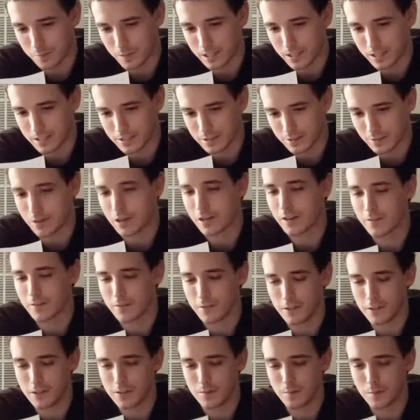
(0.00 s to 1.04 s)
because a lot
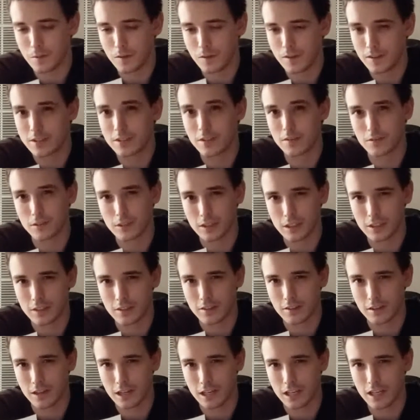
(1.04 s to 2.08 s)
of these movies are really
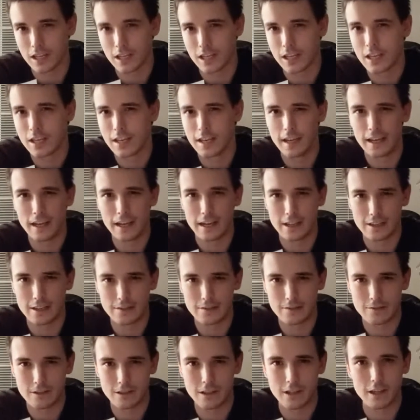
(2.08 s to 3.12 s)
great, and
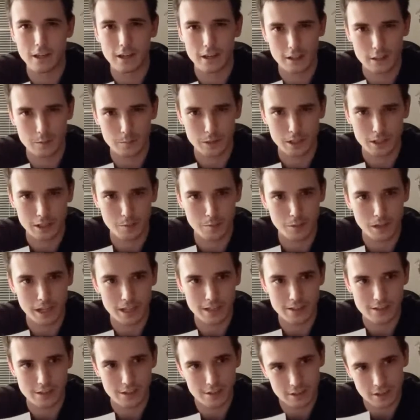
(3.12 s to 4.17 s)
it's very hard to pit them
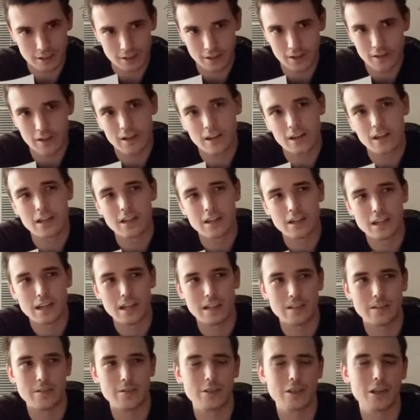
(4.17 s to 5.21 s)
against each other.
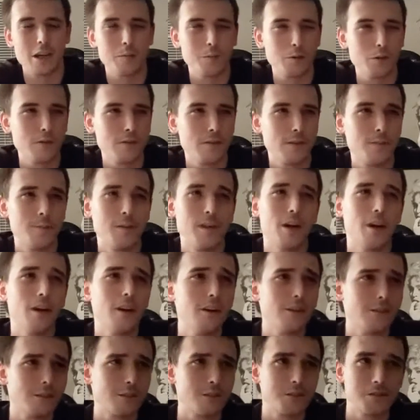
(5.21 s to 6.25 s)
And there's a couple of them that
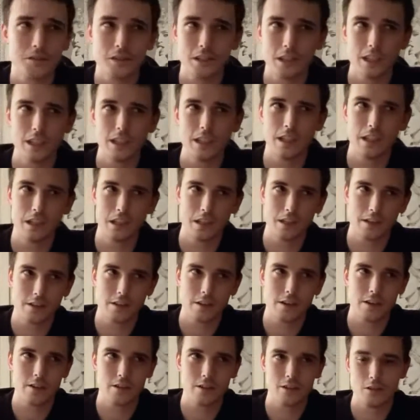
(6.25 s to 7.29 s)
aren't so great, and it's
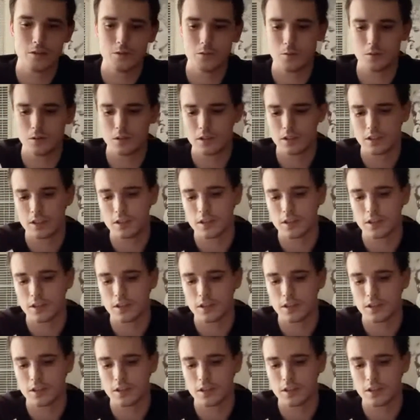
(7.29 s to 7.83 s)
hard to